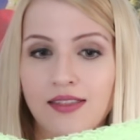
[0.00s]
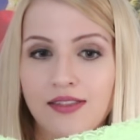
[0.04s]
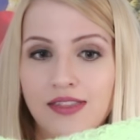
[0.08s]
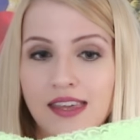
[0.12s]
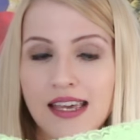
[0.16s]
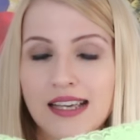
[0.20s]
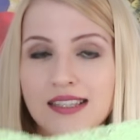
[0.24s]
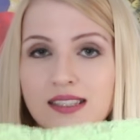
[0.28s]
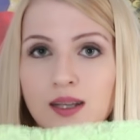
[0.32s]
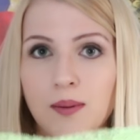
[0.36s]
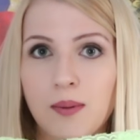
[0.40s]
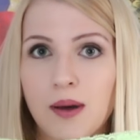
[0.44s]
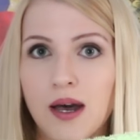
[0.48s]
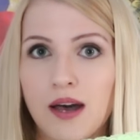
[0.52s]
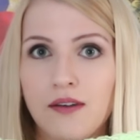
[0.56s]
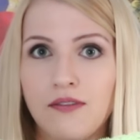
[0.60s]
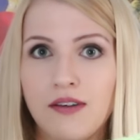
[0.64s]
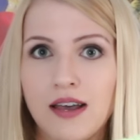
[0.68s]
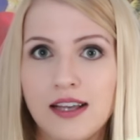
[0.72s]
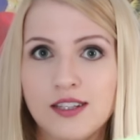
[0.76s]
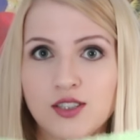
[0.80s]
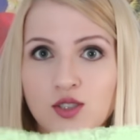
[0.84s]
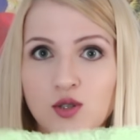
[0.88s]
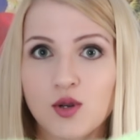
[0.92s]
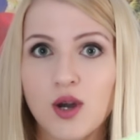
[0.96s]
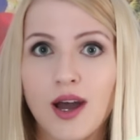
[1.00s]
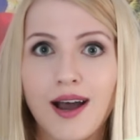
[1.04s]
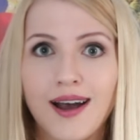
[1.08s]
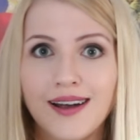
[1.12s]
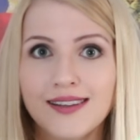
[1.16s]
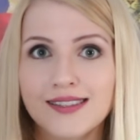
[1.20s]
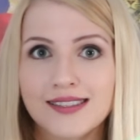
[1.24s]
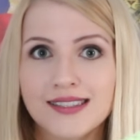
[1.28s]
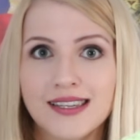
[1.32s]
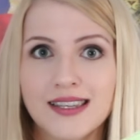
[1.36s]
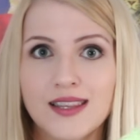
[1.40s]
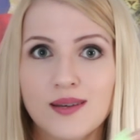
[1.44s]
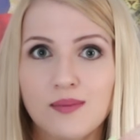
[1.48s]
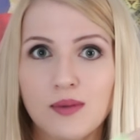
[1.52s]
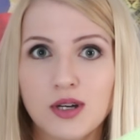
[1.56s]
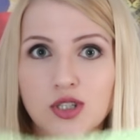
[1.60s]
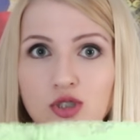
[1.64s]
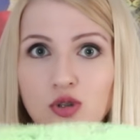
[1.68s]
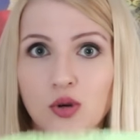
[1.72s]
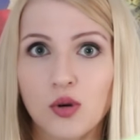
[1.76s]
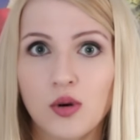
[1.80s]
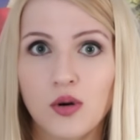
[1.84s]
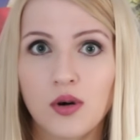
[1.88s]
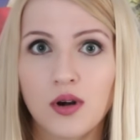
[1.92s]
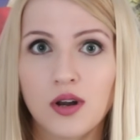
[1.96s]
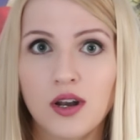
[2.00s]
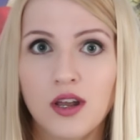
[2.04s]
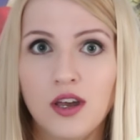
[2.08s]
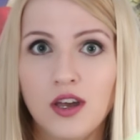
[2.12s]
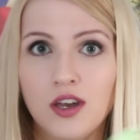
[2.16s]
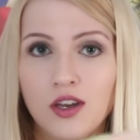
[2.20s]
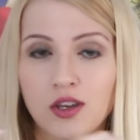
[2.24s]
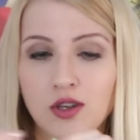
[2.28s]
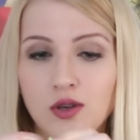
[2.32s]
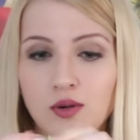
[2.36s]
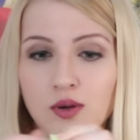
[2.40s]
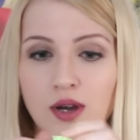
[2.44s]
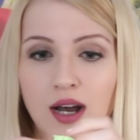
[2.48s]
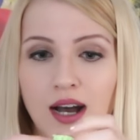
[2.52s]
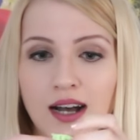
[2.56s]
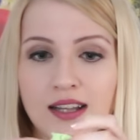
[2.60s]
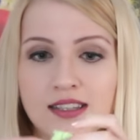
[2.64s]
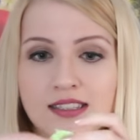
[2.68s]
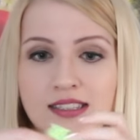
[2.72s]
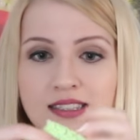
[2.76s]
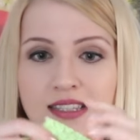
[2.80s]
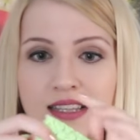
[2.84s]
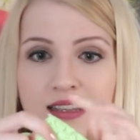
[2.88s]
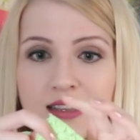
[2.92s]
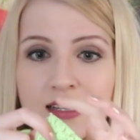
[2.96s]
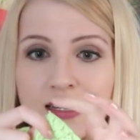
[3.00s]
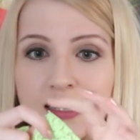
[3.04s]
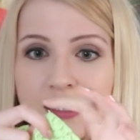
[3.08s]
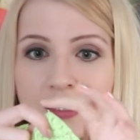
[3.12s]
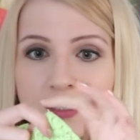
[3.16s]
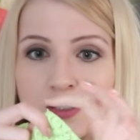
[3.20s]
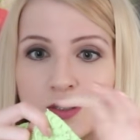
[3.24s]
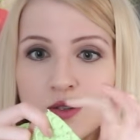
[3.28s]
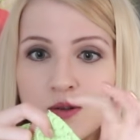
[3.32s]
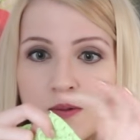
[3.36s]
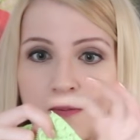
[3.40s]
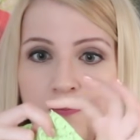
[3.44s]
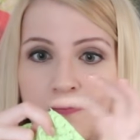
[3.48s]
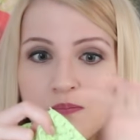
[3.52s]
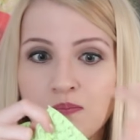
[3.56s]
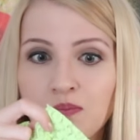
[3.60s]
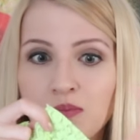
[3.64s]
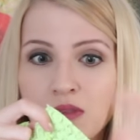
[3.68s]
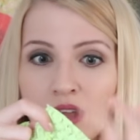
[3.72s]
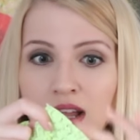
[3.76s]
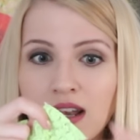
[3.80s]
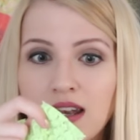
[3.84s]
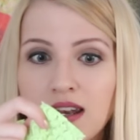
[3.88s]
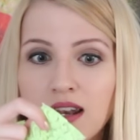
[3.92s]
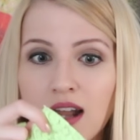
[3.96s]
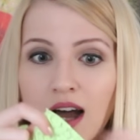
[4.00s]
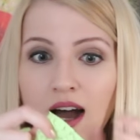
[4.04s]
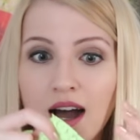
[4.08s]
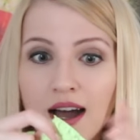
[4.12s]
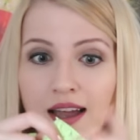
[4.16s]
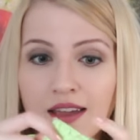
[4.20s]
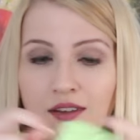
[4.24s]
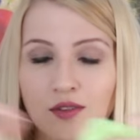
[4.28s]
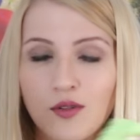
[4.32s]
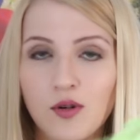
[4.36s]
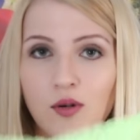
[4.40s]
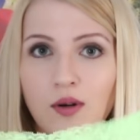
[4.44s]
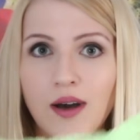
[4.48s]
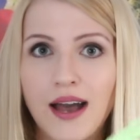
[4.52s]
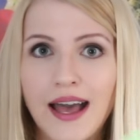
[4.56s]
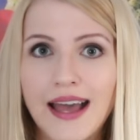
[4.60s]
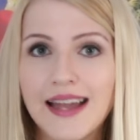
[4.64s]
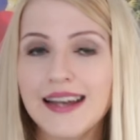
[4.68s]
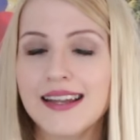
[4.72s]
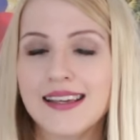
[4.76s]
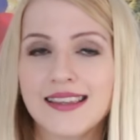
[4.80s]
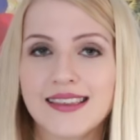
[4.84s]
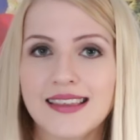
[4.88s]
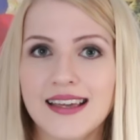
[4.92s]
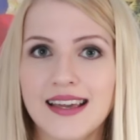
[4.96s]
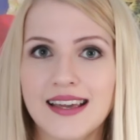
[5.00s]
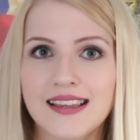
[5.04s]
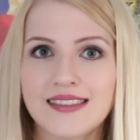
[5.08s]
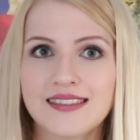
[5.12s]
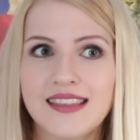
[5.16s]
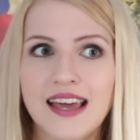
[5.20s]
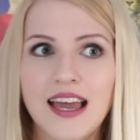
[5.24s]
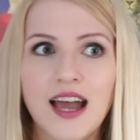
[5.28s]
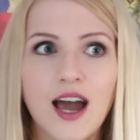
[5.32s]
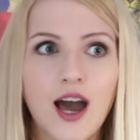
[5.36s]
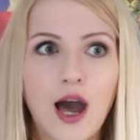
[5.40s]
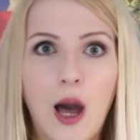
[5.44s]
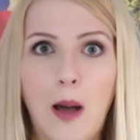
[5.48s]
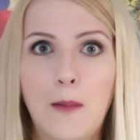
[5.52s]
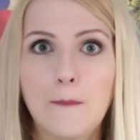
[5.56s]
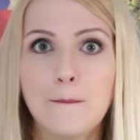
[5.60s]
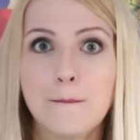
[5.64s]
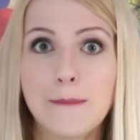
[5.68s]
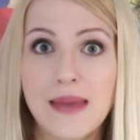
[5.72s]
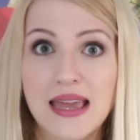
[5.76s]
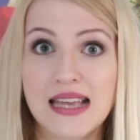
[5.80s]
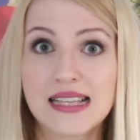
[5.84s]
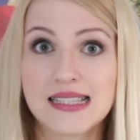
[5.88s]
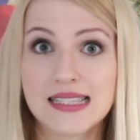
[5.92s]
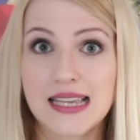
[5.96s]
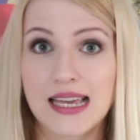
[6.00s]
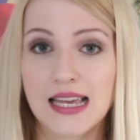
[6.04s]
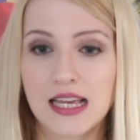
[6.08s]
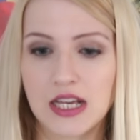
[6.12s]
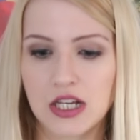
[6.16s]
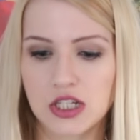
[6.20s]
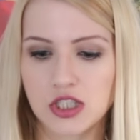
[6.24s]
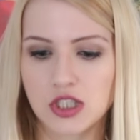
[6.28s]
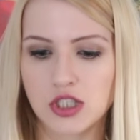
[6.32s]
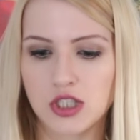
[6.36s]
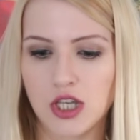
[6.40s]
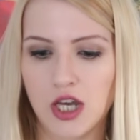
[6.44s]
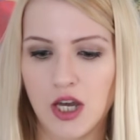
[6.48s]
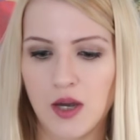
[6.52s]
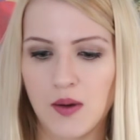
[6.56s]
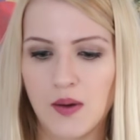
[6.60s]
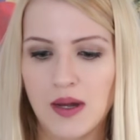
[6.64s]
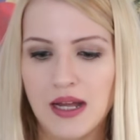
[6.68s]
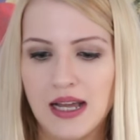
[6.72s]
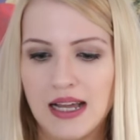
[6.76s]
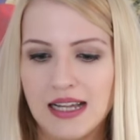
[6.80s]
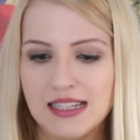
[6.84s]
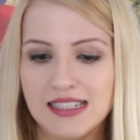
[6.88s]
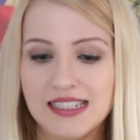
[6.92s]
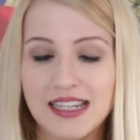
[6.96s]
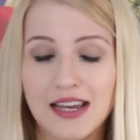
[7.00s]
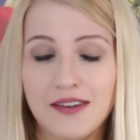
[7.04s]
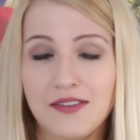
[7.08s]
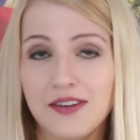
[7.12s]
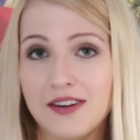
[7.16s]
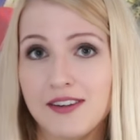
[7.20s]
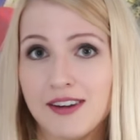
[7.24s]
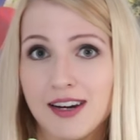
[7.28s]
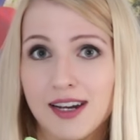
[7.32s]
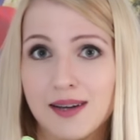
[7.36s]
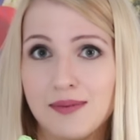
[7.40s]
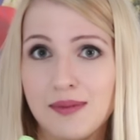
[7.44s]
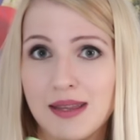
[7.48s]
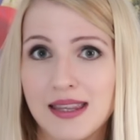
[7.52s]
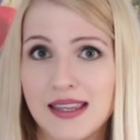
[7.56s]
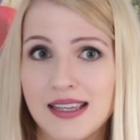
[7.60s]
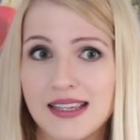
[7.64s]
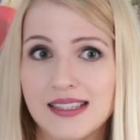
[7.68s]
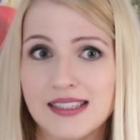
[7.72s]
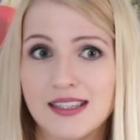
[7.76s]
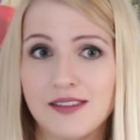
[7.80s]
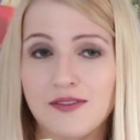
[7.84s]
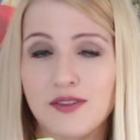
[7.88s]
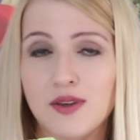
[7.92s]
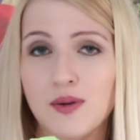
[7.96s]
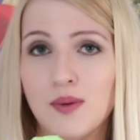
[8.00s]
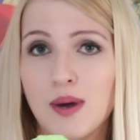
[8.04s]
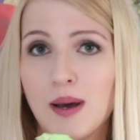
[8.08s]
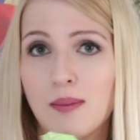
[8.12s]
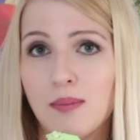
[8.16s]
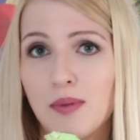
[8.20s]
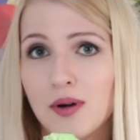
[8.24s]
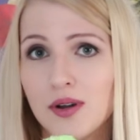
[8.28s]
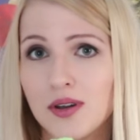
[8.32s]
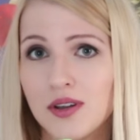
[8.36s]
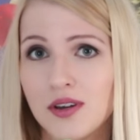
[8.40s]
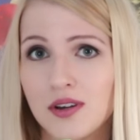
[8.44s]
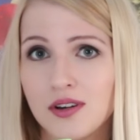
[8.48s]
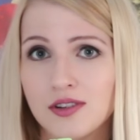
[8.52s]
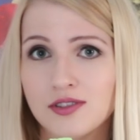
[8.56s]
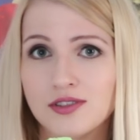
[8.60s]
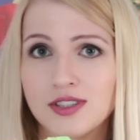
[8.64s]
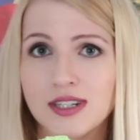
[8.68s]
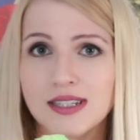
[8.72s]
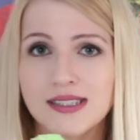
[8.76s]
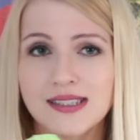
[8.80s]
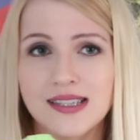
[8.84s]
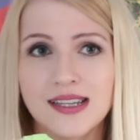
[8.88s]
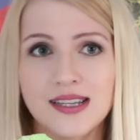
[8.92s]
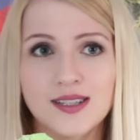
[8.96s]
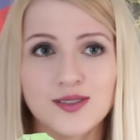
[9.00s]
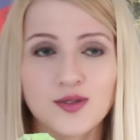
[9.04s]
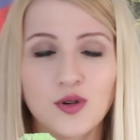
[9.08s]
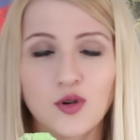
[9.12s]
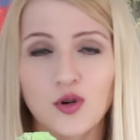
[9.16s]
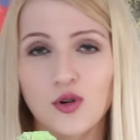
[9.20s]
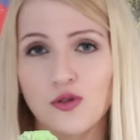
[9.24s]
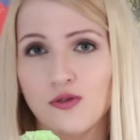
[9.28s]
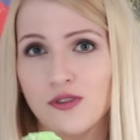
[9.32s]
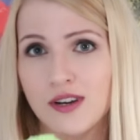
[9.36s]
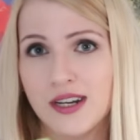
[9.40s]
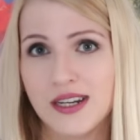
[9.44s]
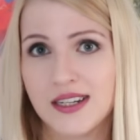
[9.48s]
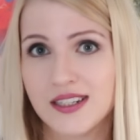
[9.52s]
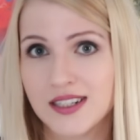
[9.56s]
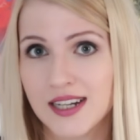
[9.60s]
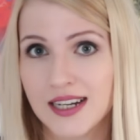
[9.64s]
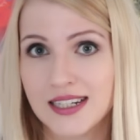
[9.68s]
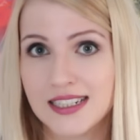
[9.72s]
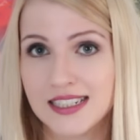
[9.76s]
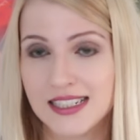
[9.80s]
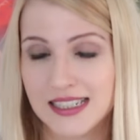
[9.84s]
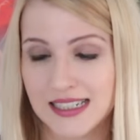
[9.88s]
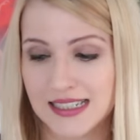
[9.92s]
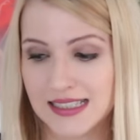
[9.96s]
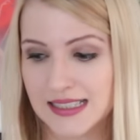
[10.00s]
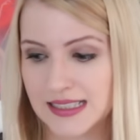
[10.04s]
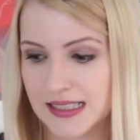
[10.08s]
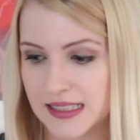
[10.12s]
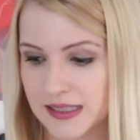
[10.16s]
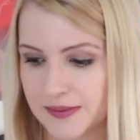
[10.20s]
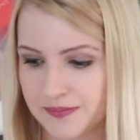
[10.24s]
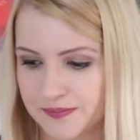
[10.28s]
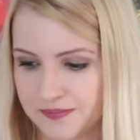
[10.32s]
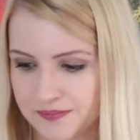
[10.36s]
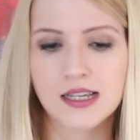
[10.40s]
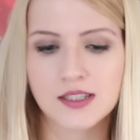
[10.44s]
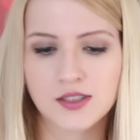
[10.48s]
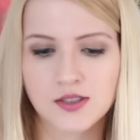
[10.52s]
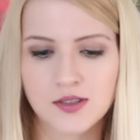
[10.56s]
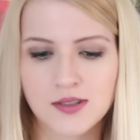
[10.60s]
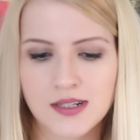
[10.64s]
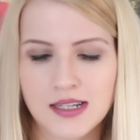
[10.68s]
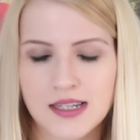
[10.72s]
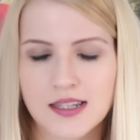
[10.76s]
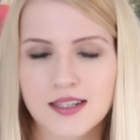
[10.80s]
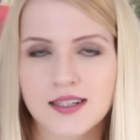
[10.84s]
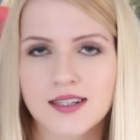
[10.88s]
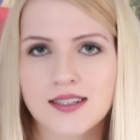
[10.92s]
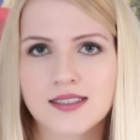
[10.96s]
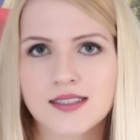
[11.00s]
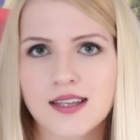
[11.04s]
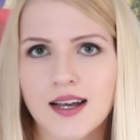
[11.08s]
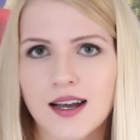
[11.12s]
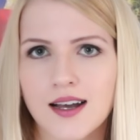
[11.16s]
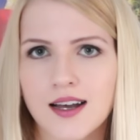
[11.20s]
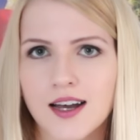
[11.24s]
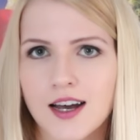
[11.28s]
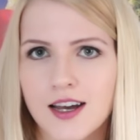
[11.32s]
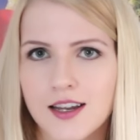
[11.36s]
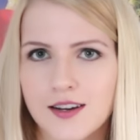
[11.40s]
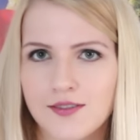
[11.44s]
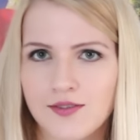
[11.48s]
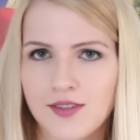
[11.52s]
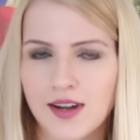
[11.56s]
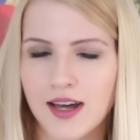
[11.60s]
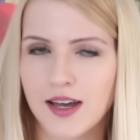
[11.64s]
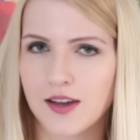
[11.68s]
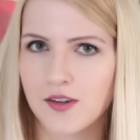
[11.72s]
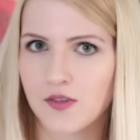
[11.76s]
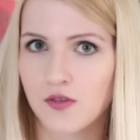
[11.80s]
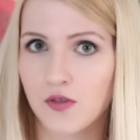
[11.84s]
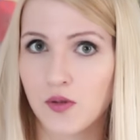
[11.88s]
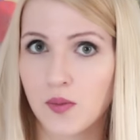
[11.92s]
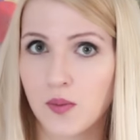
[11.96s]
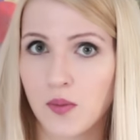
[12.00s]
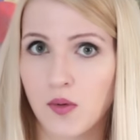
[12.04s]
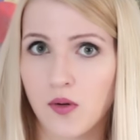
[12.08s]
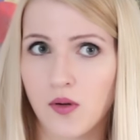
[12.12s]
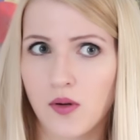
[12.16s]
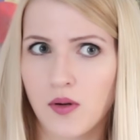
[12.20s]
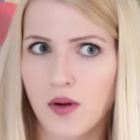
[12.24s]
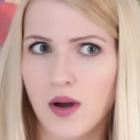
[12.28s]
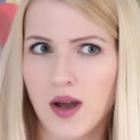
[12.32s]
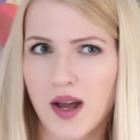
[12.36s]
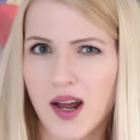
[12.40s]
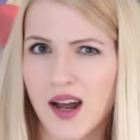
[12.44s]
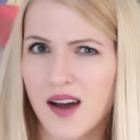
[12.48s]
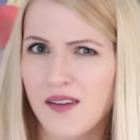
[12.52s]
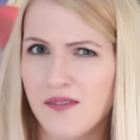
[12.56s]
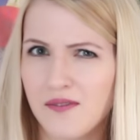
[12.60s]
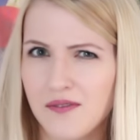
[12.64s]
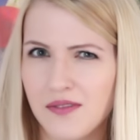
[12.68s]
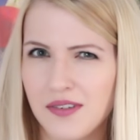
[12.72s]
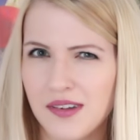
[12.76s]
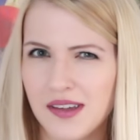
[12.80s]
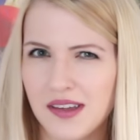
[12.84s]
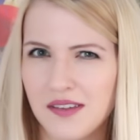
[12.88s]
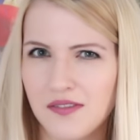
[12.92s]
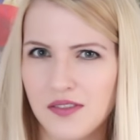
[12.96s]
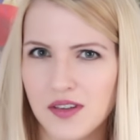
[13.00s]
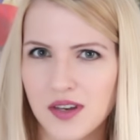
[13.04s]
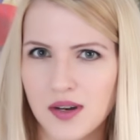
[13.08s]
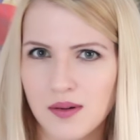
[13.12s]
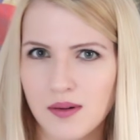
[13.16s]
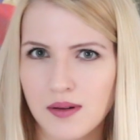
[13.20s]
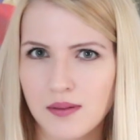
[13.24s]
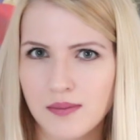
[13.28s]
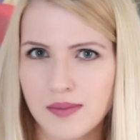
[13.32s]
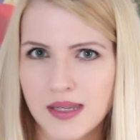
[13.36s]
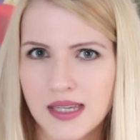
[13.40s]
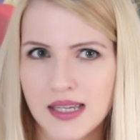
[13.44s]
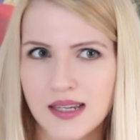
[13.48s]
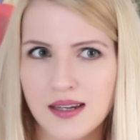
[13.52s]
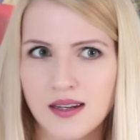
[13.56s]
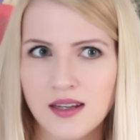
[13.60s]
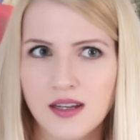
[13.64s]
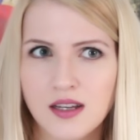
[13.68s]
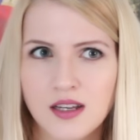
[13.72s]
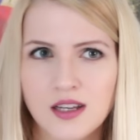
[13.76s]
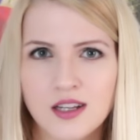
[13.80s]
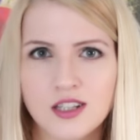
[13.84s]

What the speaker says: These are perfect. You can't see them at all. You can't see the little line or anything. They are amazing. So definitely recommend these if you wear bodycon dresses or really tight jeans. These two knickers are kind of like for more comfort, if you know what I mean.